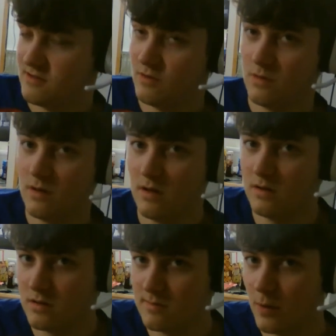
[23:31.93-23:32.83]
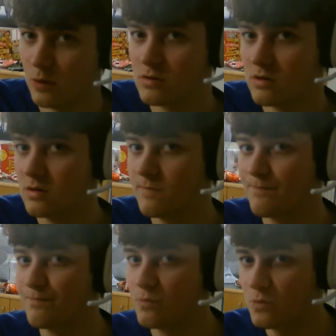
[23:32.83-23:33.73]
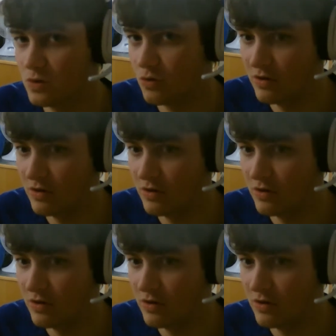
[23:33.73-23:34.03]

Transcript: So disposal, I don't